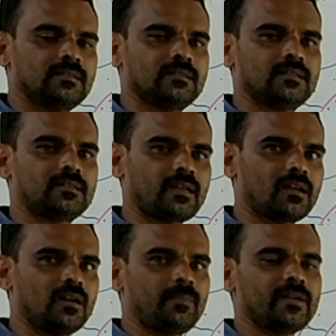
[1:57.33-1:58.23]
the
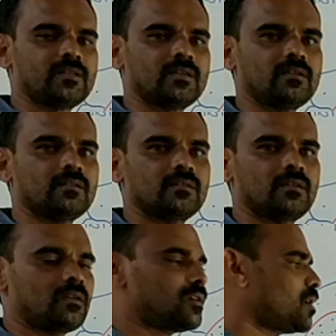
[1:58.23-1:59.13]
turgor pressure
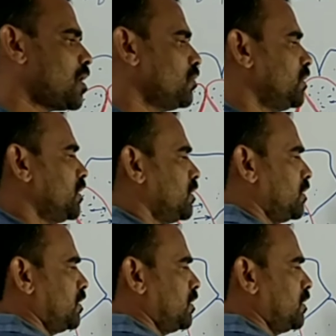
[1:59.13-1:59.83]
on the